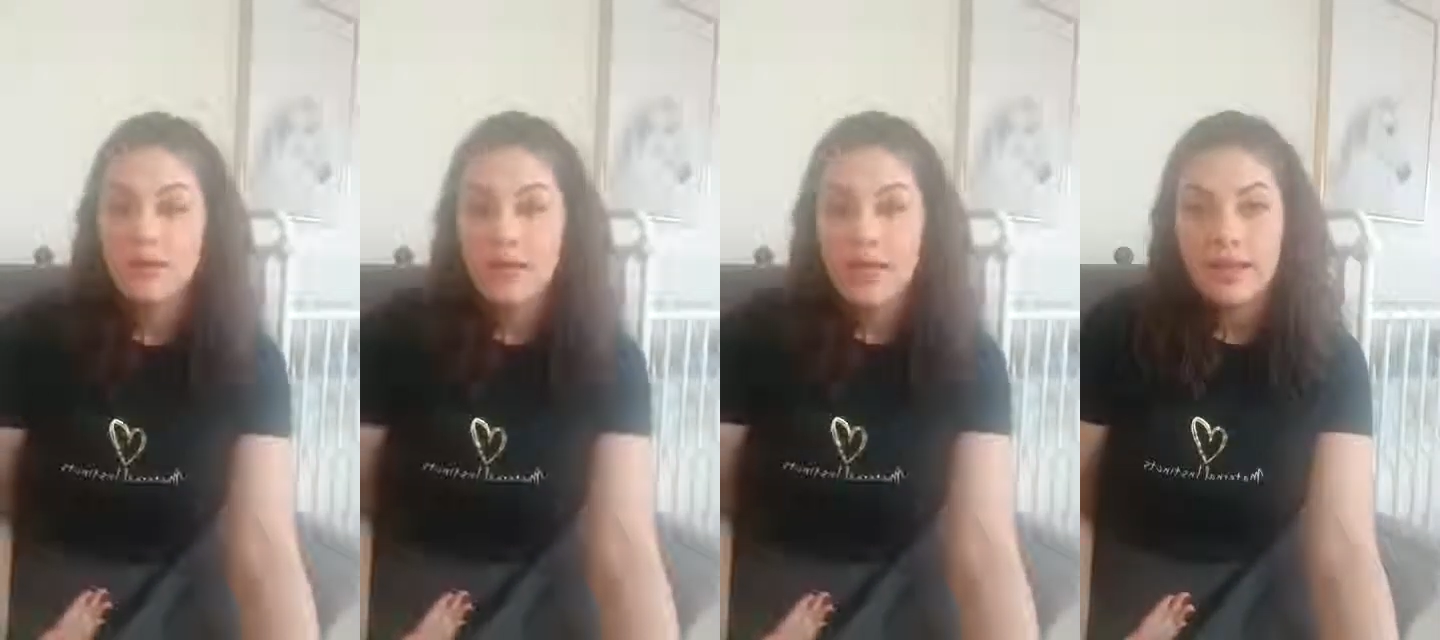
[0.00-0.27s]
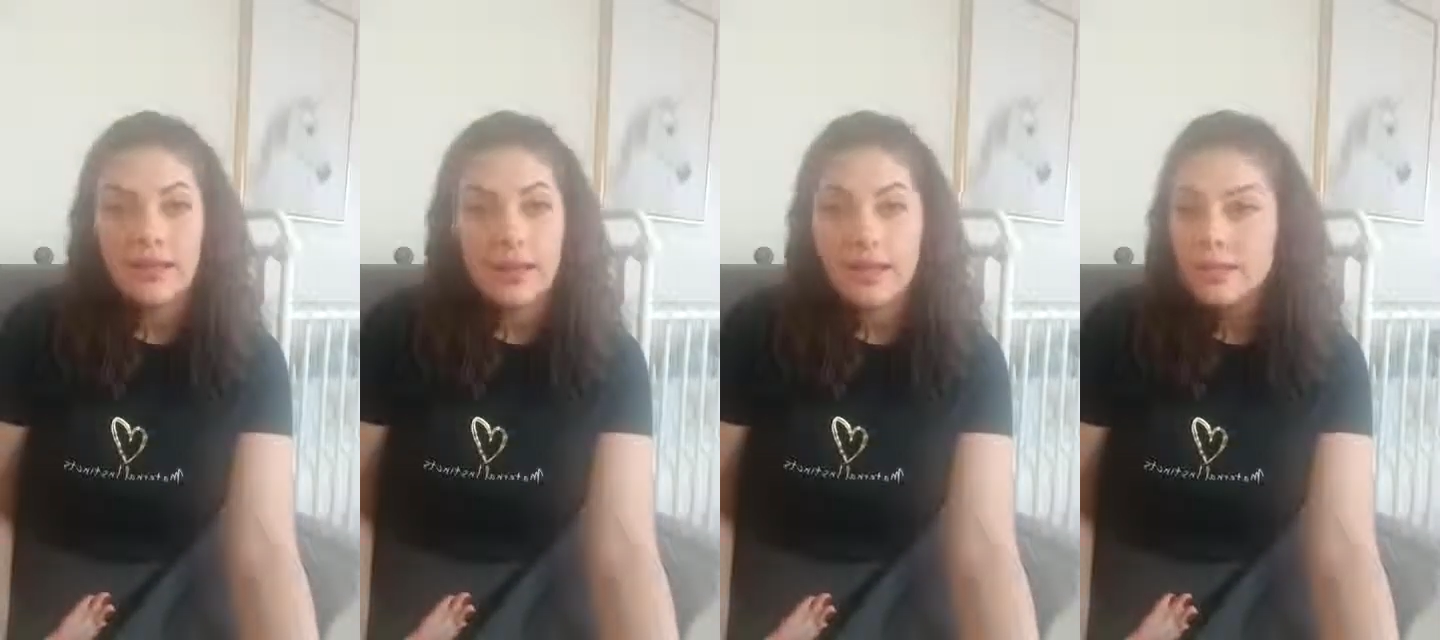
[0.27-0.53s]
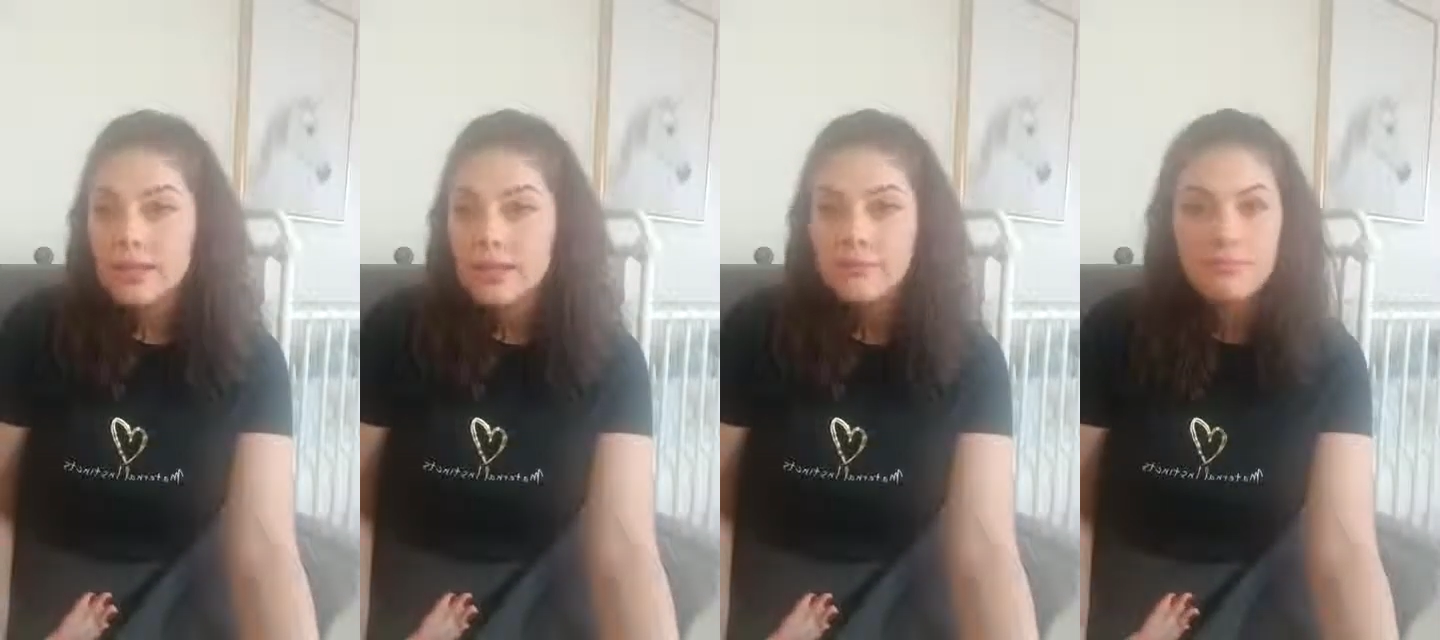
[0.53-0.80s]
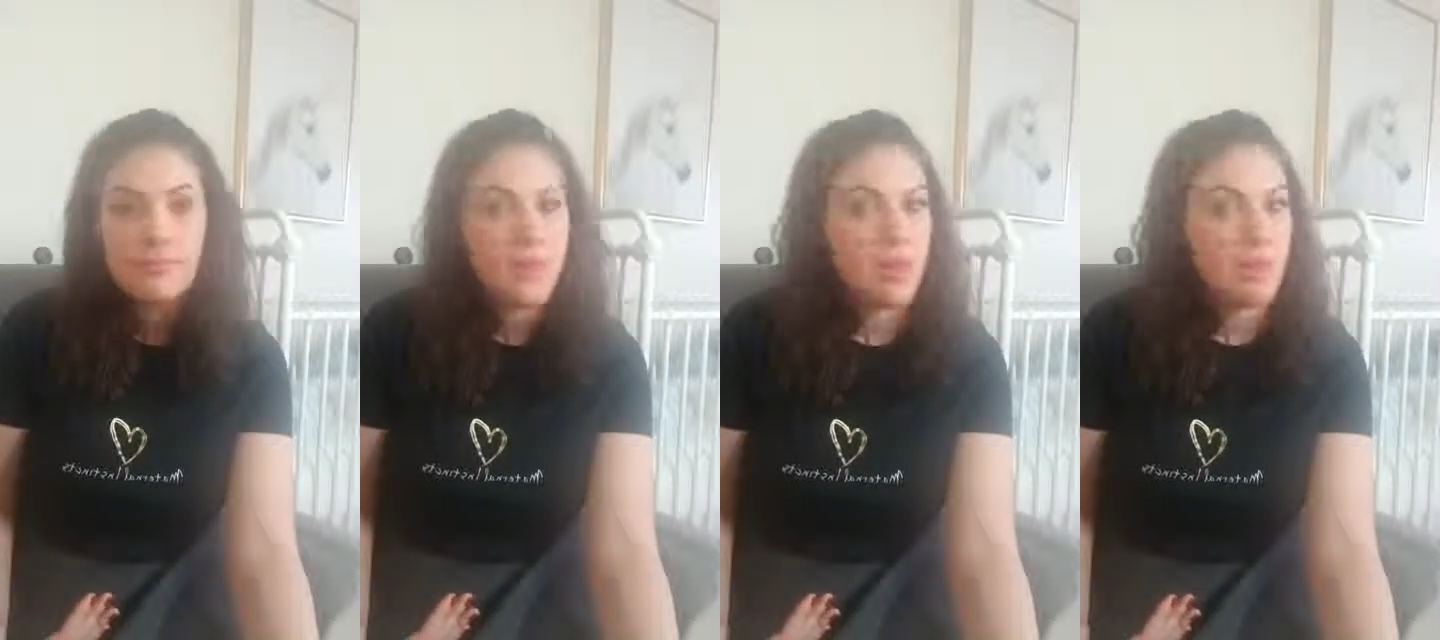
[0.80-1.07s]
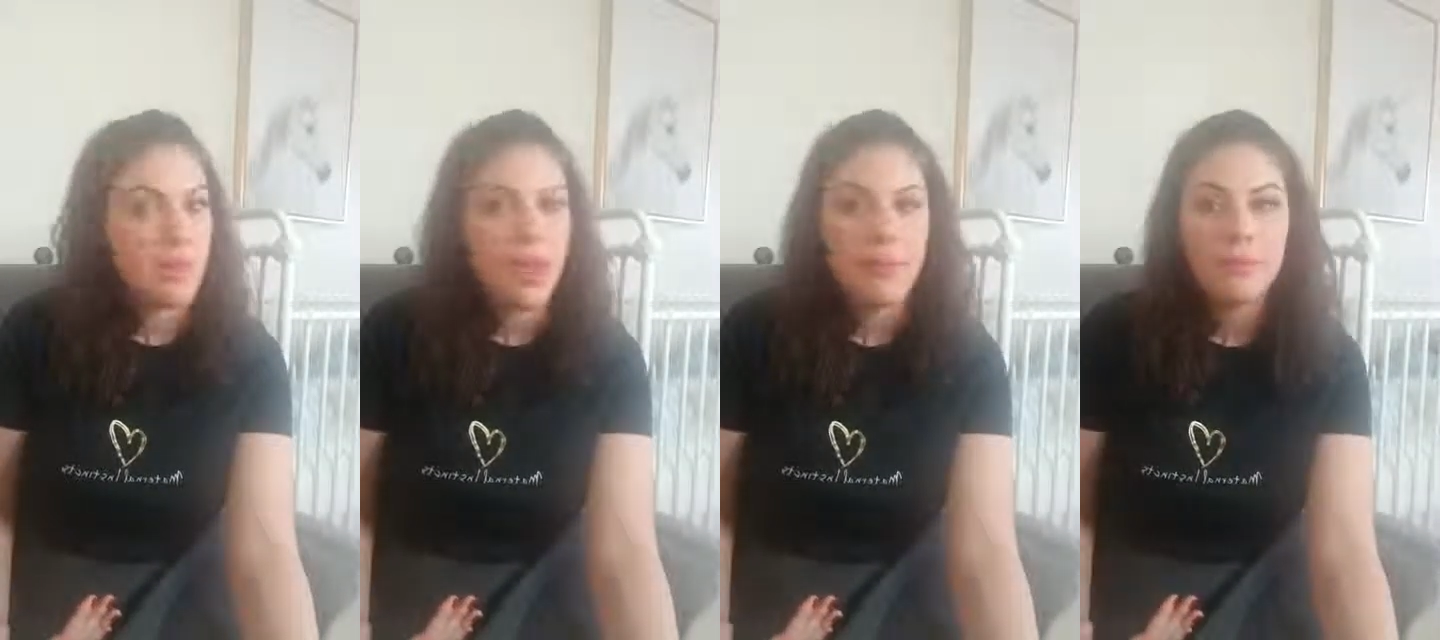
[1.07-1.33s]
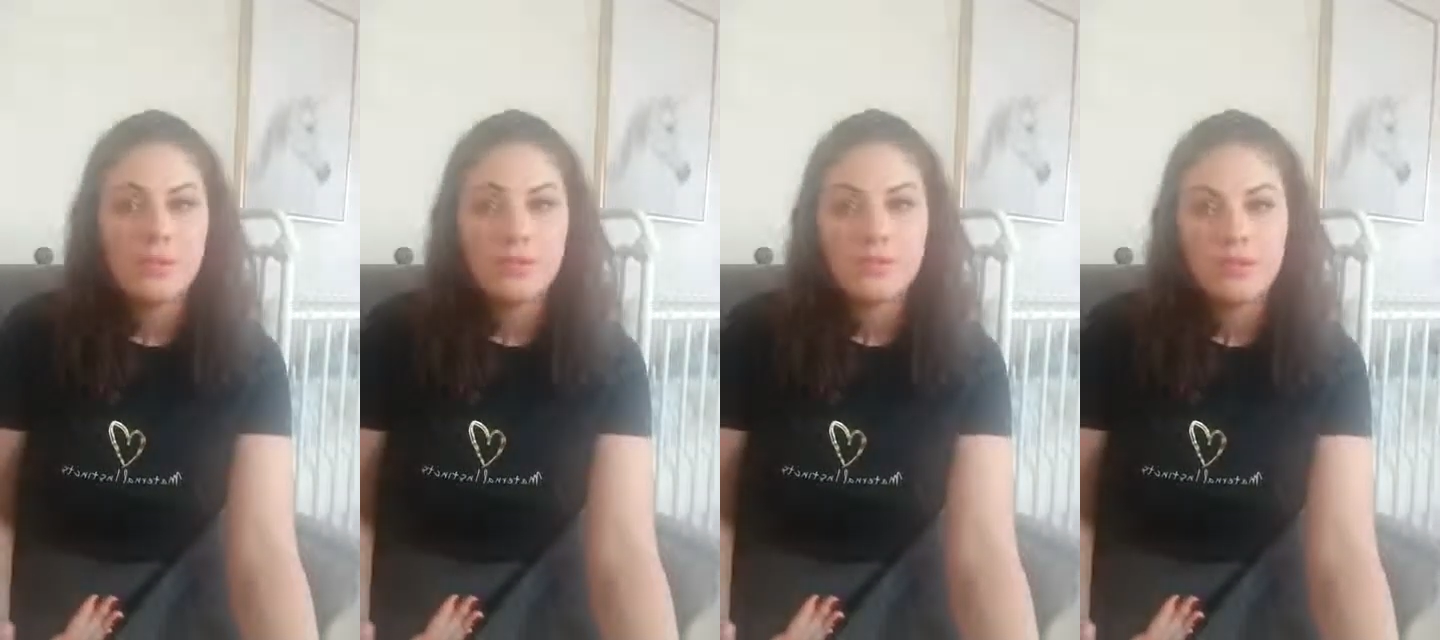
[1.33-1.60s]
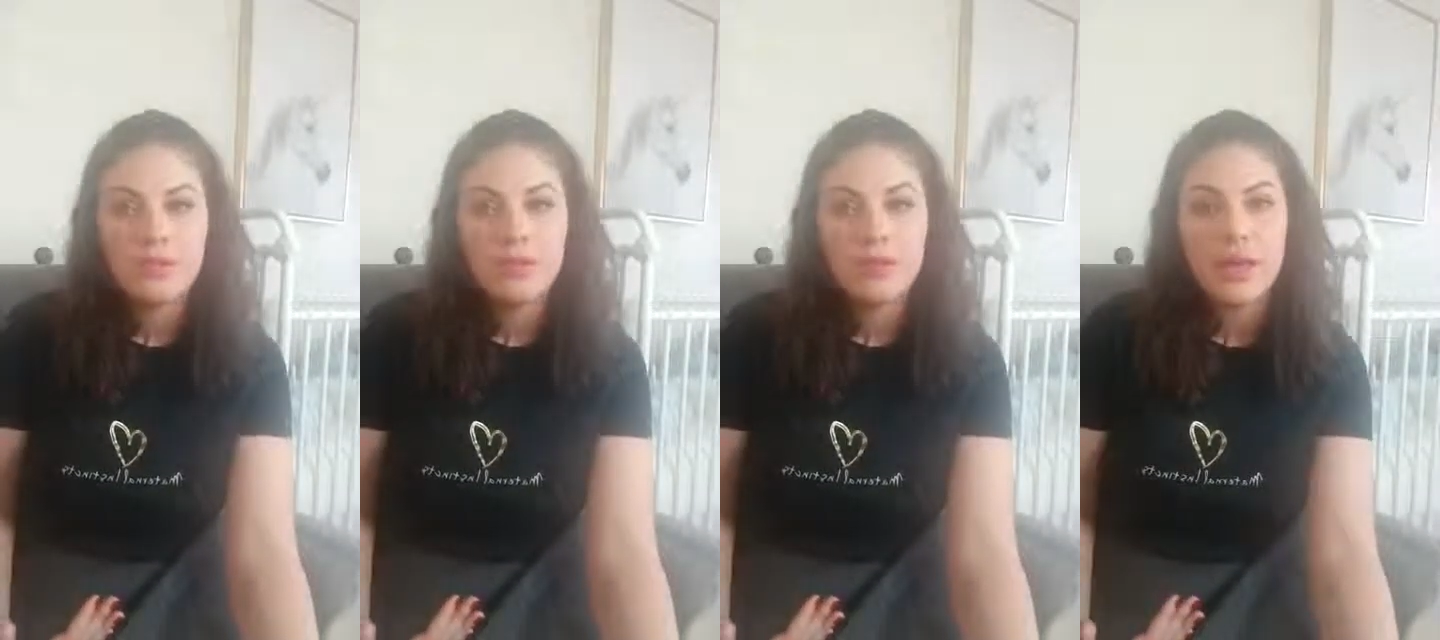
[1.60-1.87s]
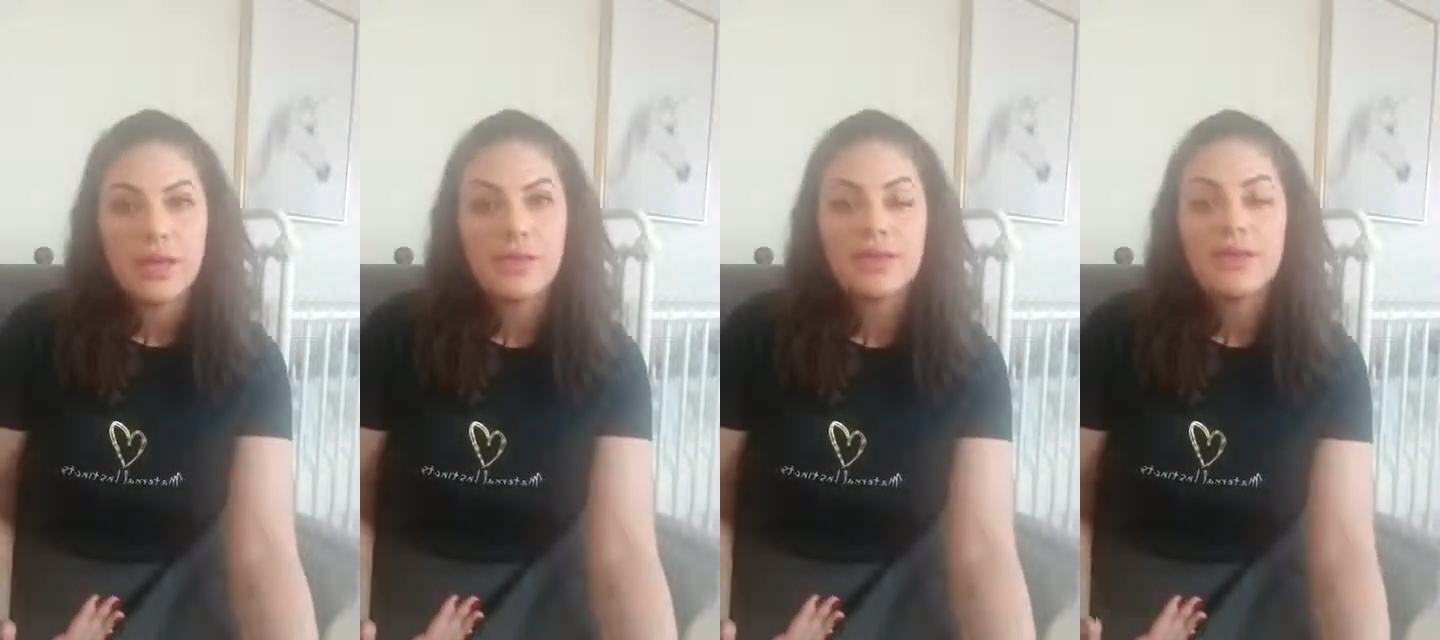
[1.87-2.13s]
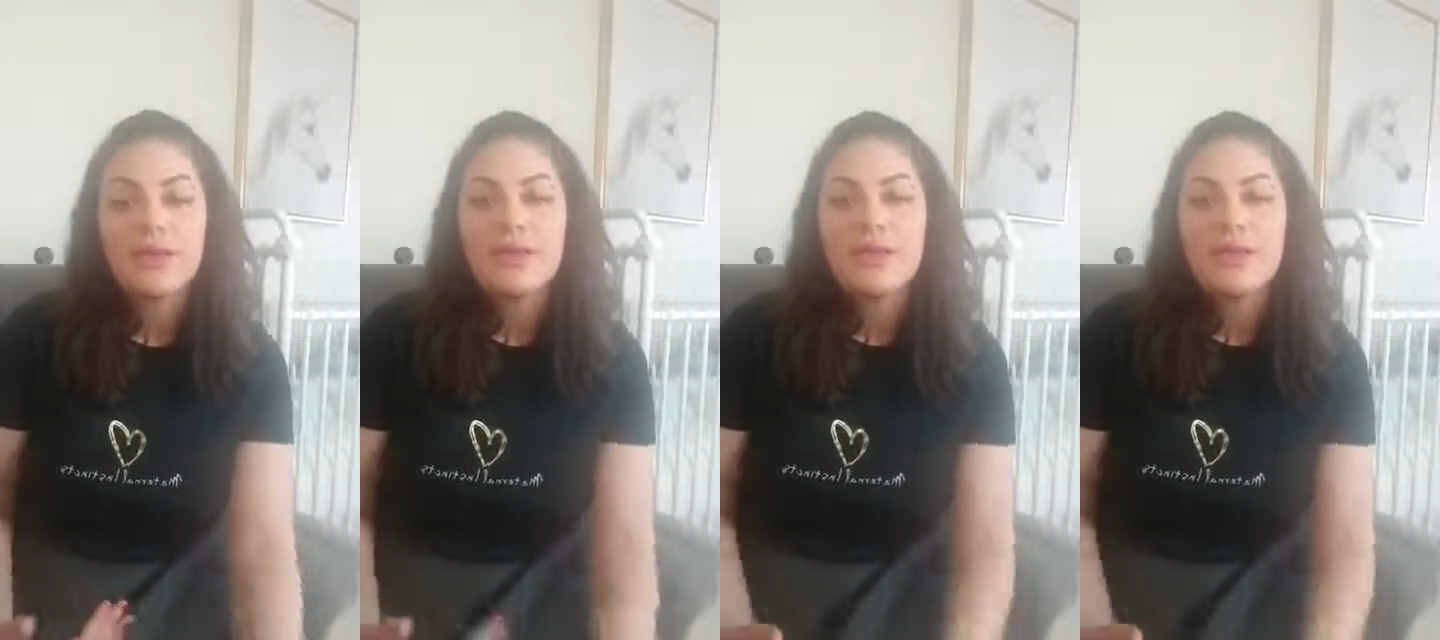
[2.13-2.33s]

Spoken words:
analyze it, I'm happy to do that.